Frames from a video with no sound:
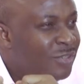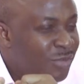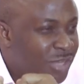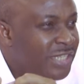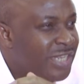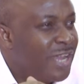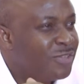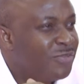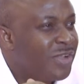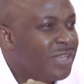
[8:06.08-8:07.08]
You can
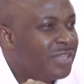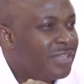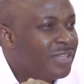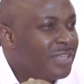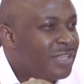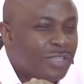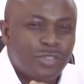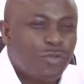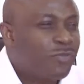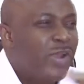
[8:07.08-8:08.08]
start over.
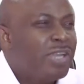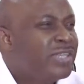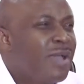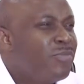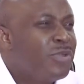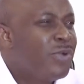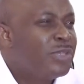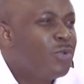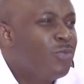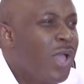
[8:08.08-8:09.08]
So for example, you were
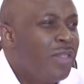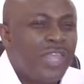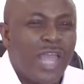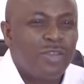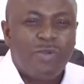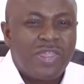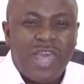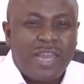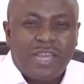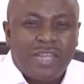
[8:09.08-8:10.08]
so wealthy and you were
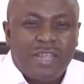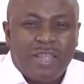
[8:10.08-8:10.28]
that